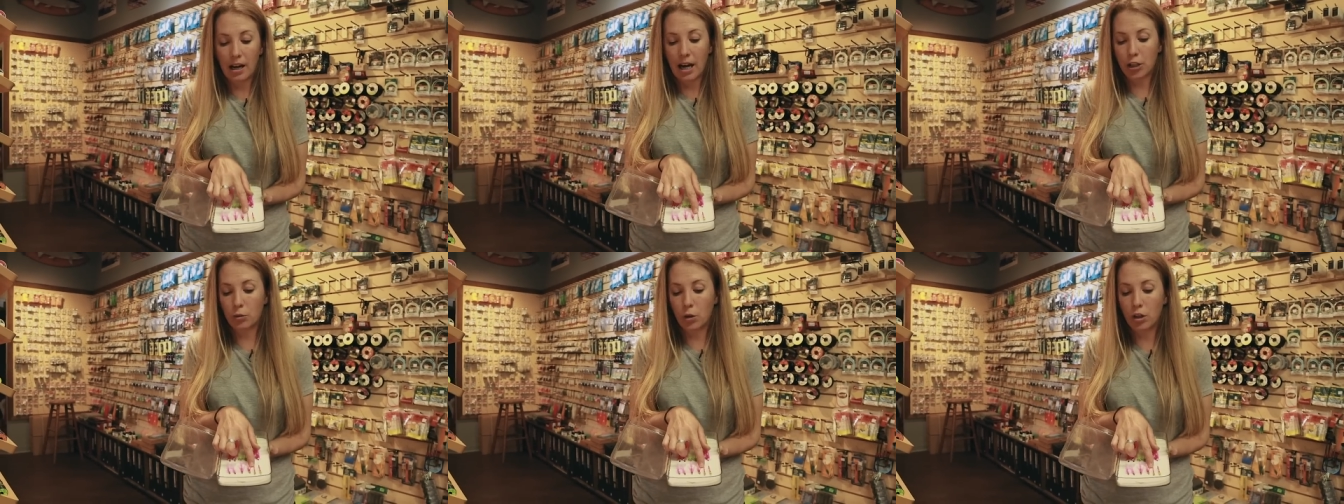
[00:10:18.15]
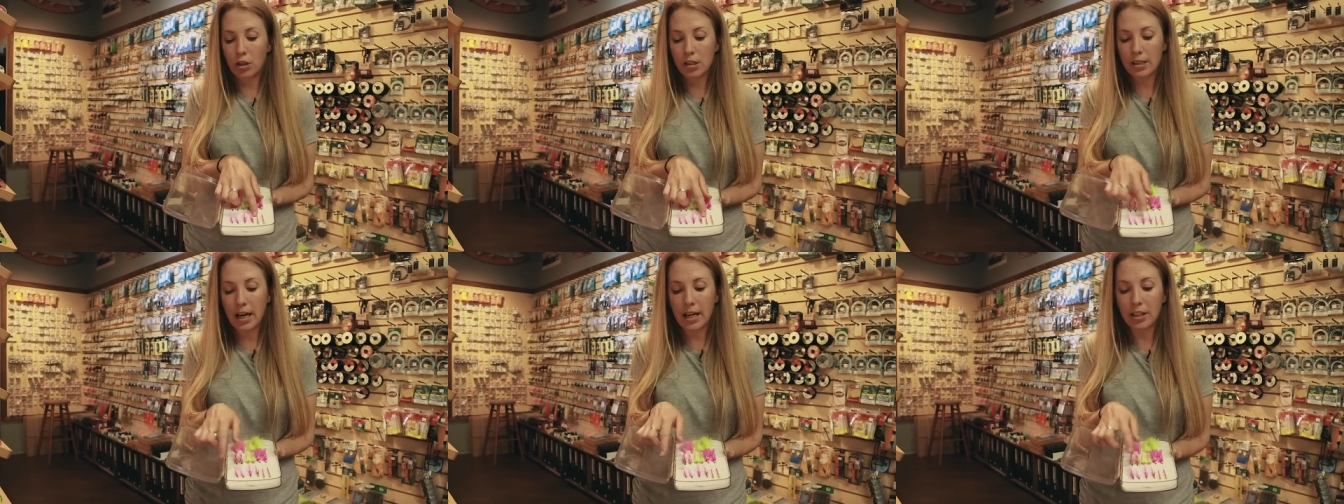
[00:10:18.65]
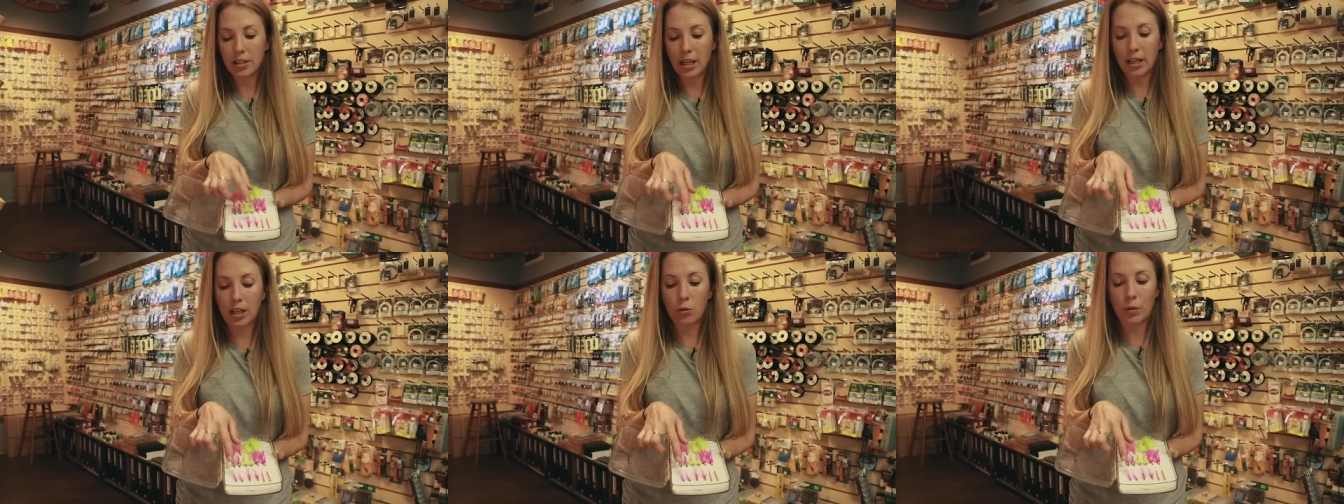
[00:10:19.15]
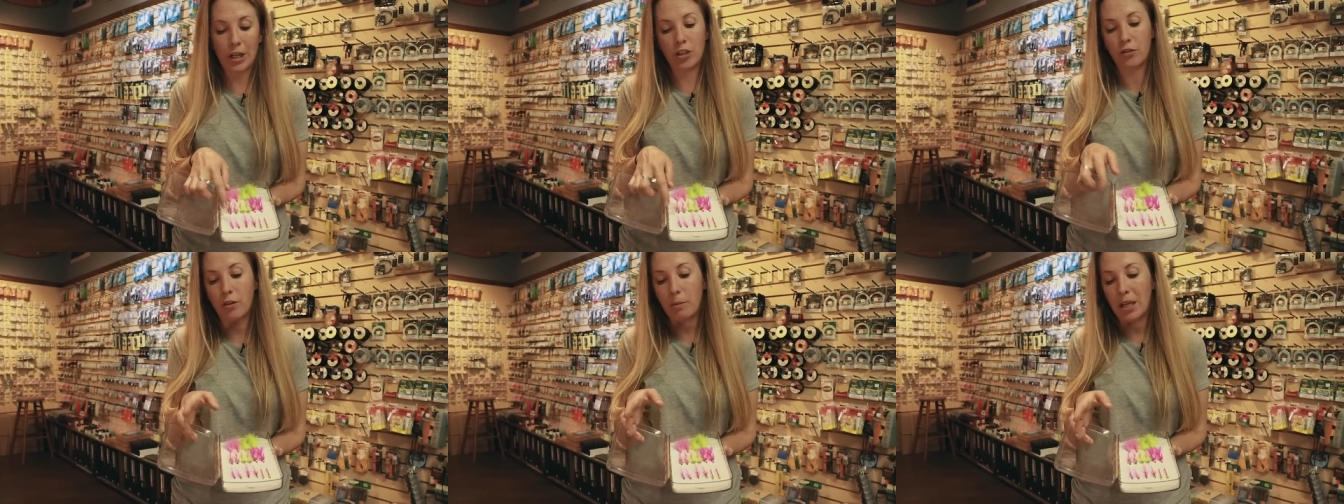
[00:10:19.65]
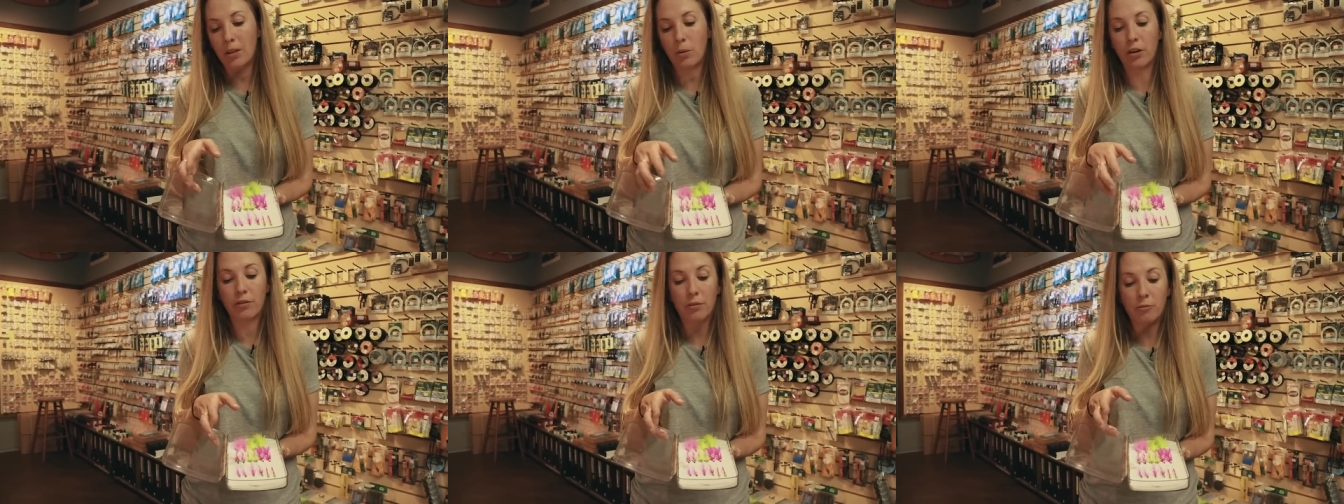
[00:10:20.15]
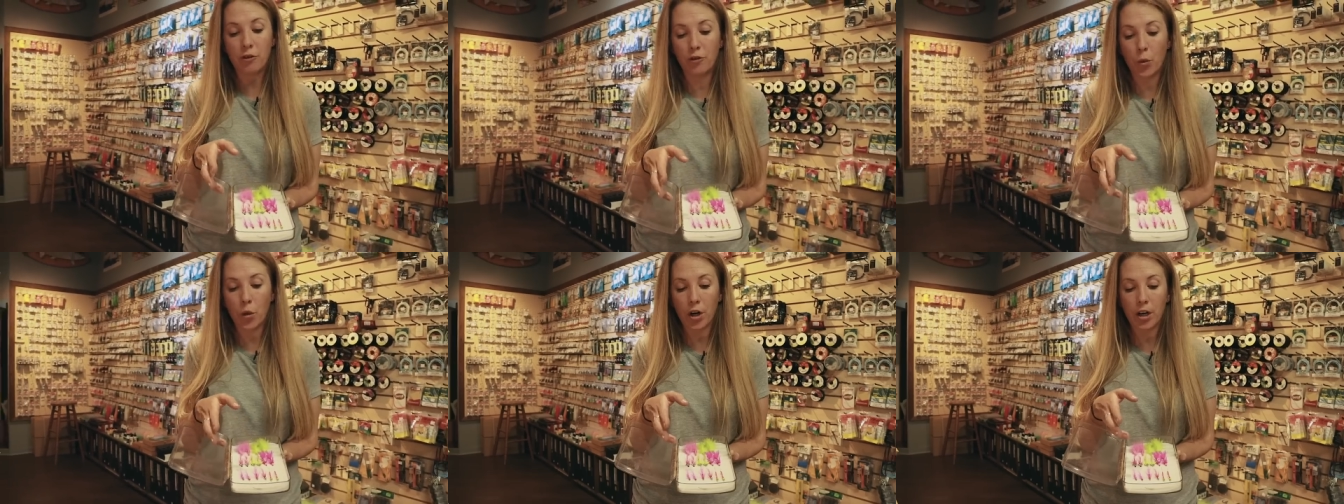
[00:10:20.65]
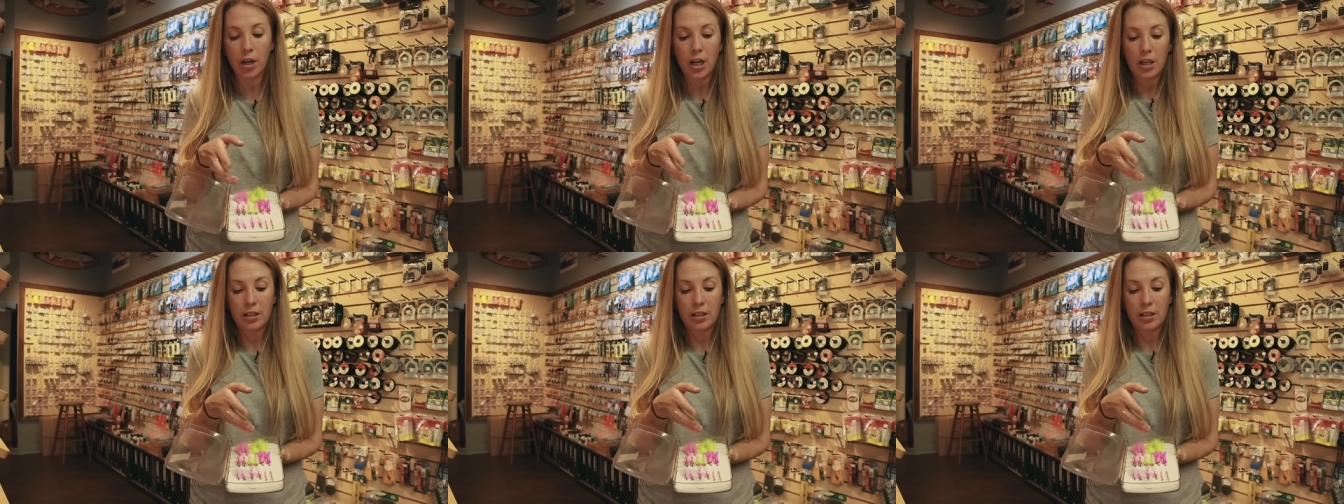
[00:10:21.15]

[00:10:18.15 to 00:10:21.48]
actual hook size, it can range from anywhere from four